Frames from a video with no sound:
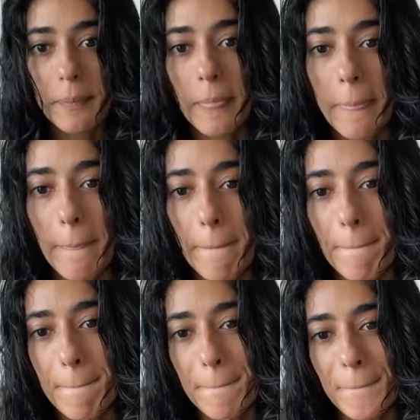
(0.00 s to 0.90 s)

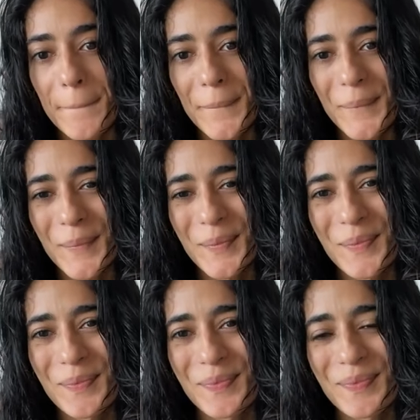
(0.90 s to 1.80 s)

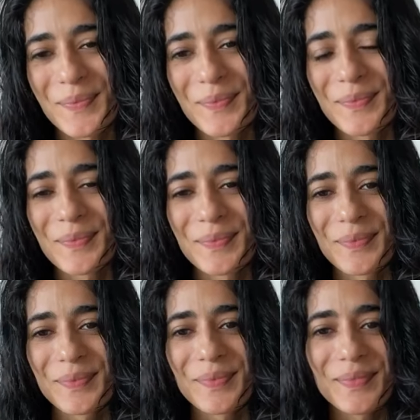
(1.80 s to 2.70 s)

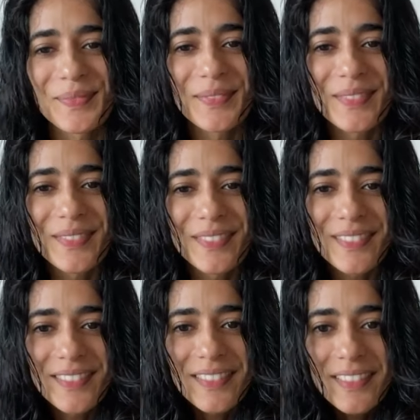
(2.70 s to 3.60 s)

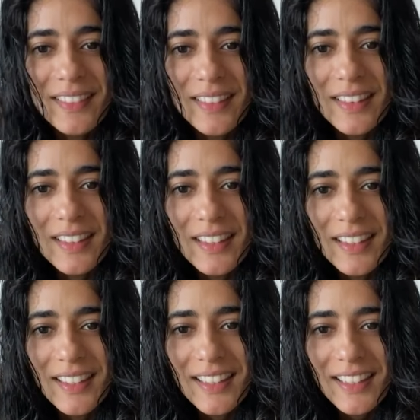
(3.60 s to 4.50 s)

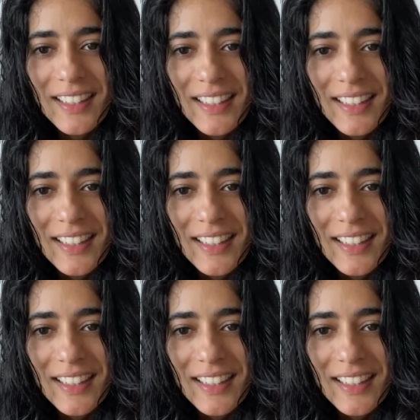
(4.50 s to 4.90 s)
(silence)